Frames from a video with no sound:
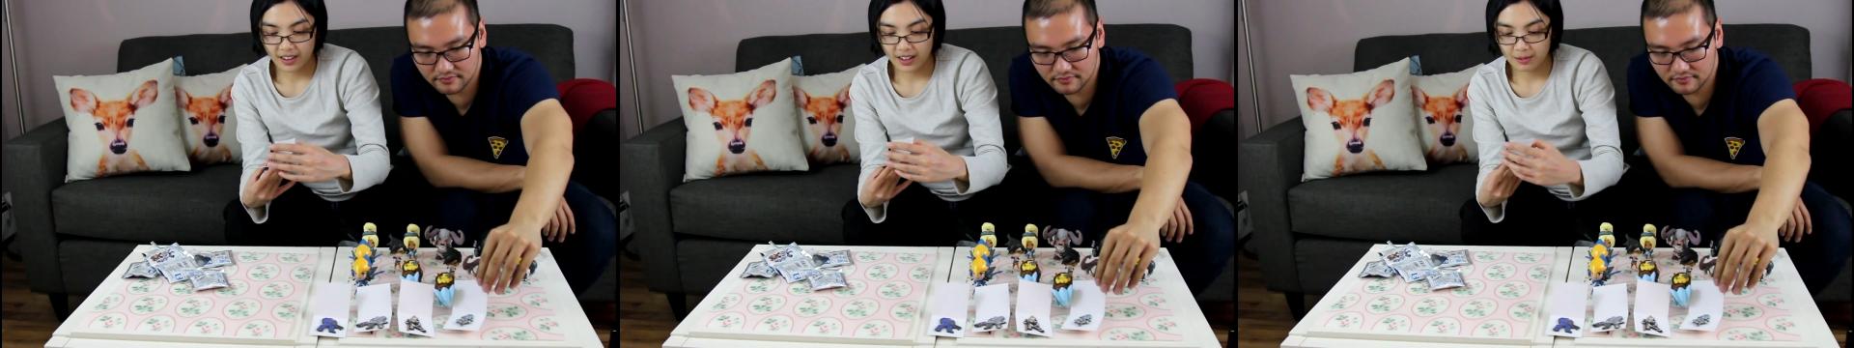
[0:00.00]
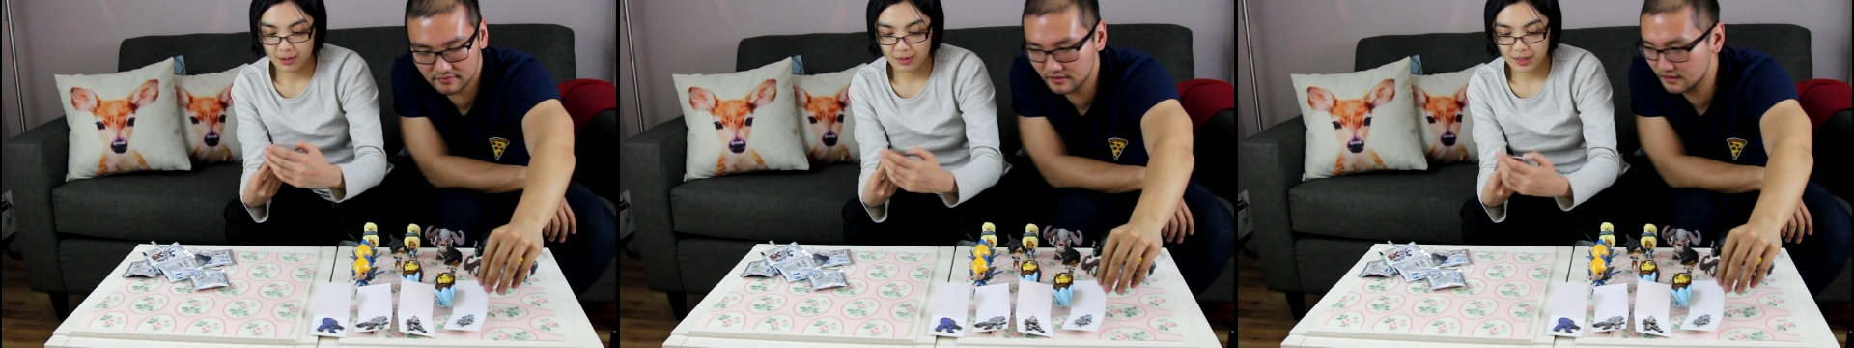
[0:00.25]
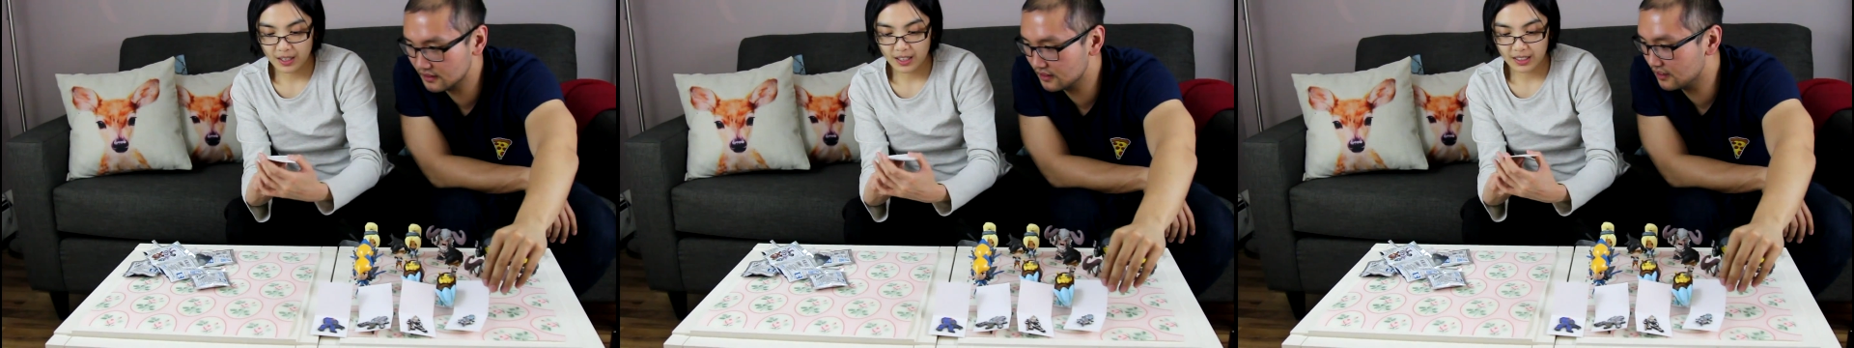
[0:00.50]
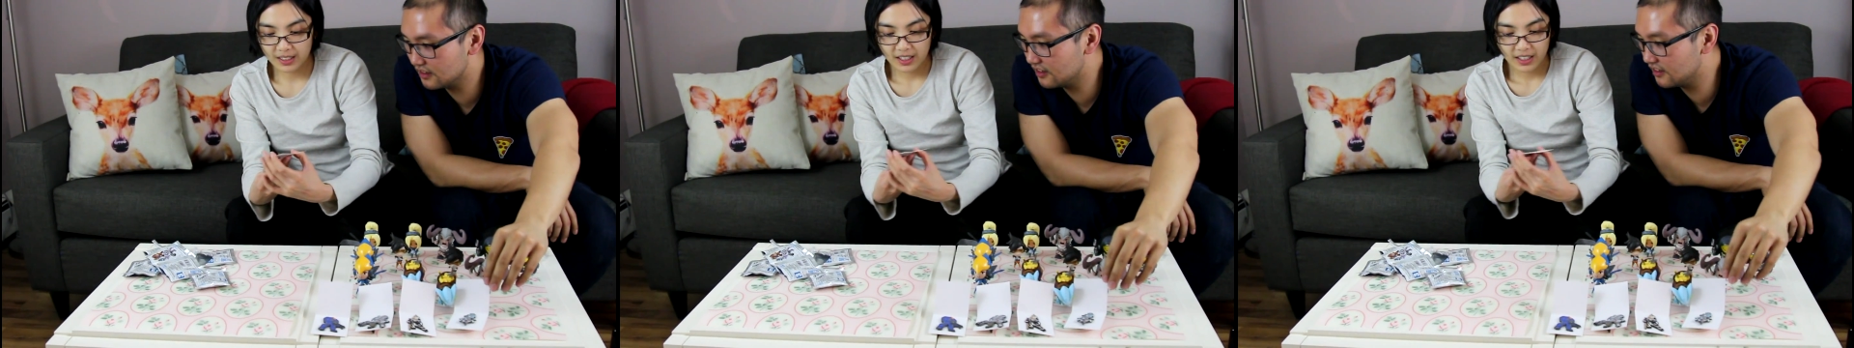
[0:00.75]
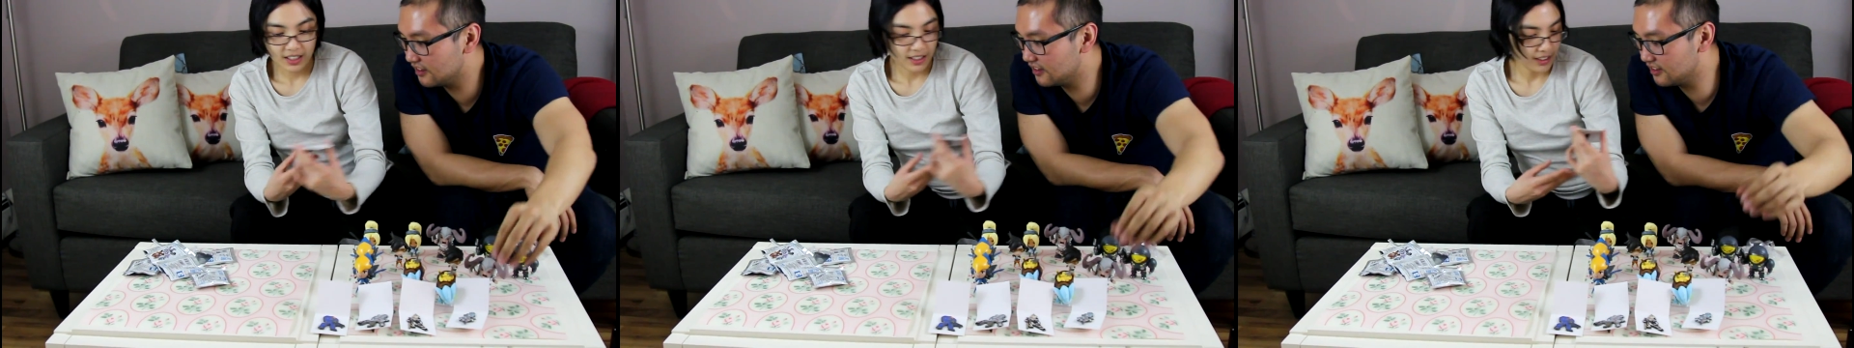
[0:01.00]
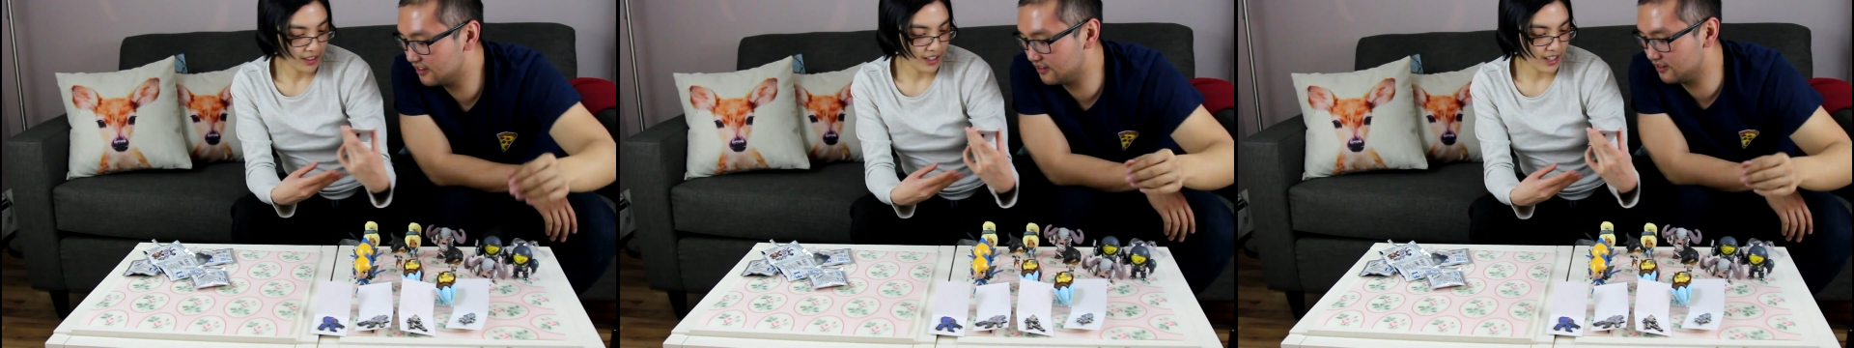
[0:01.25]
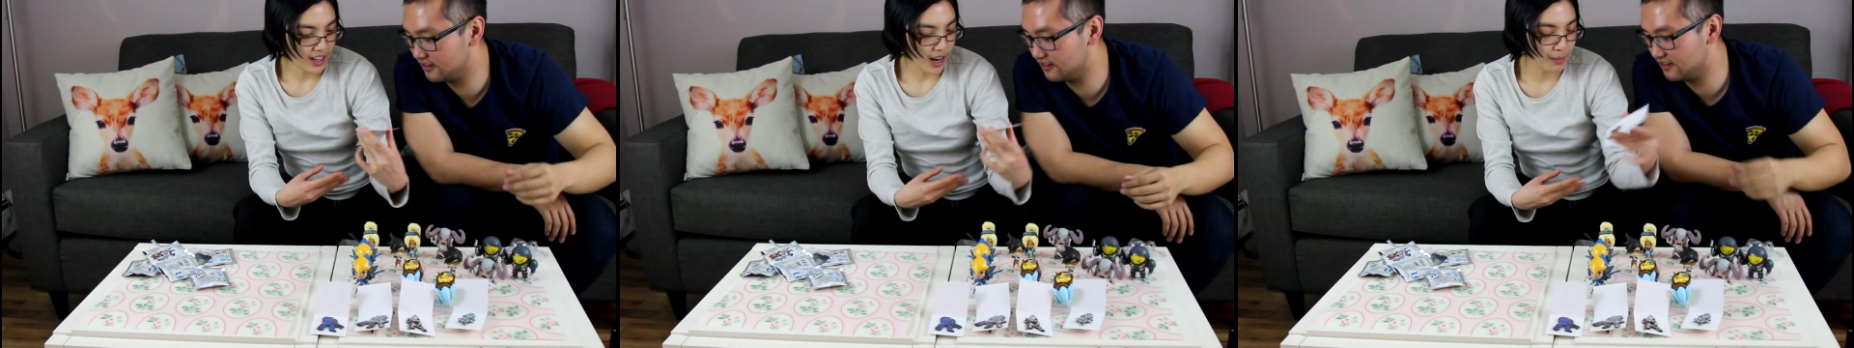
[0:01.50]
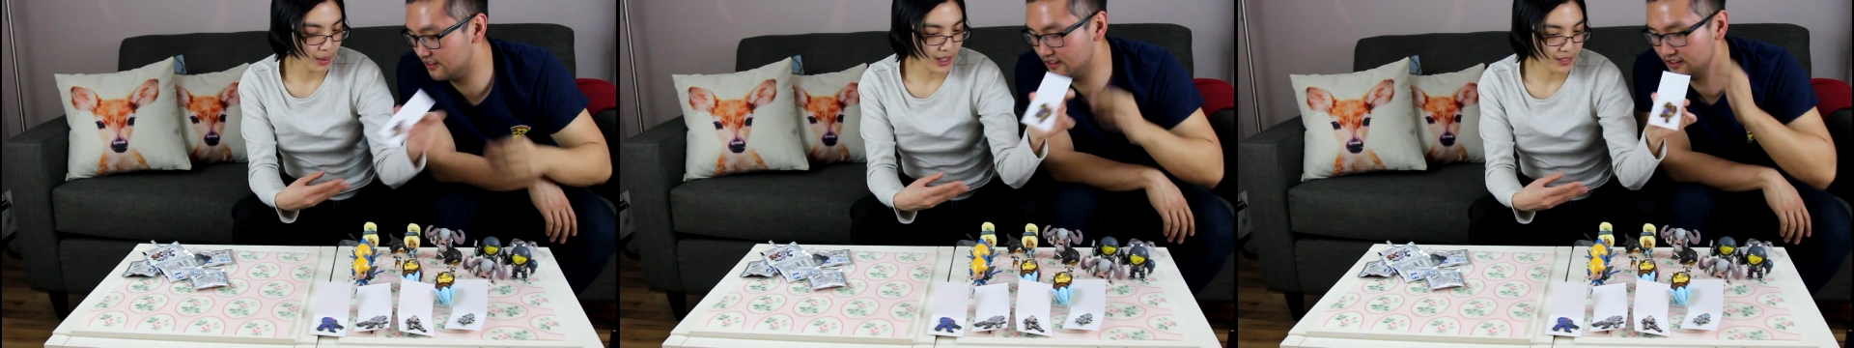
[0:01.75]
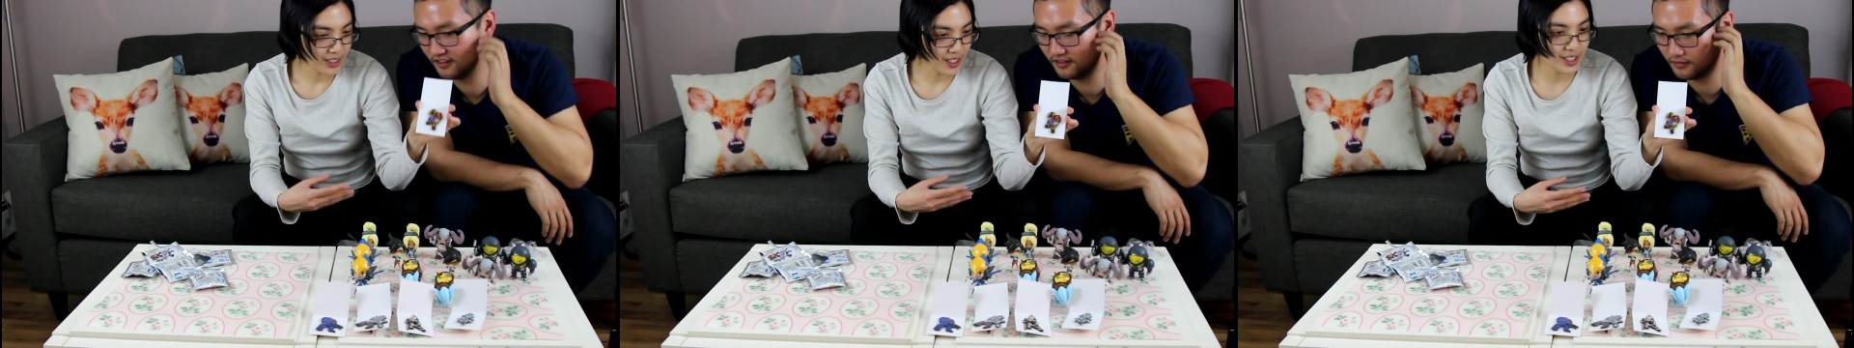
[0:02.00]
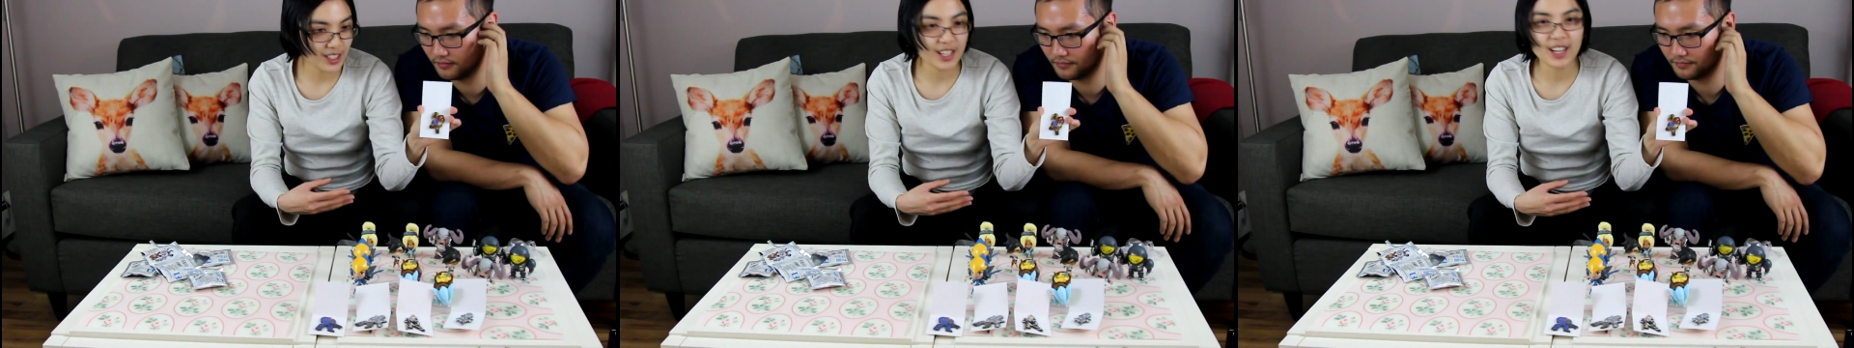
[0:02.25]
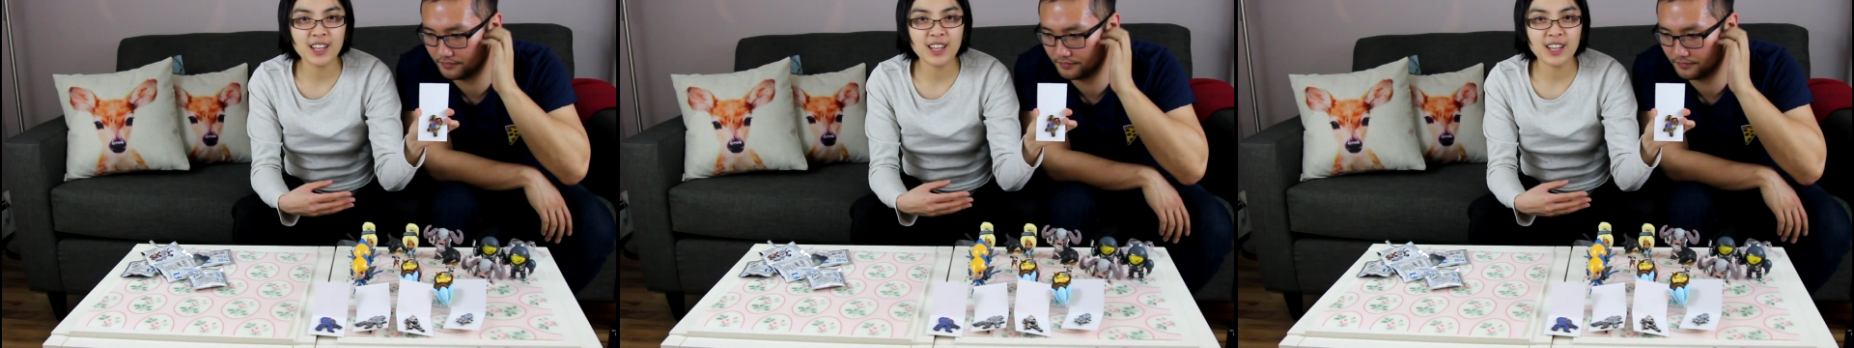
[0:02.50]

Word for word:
Speaker 1: And we've got the, I believe this is the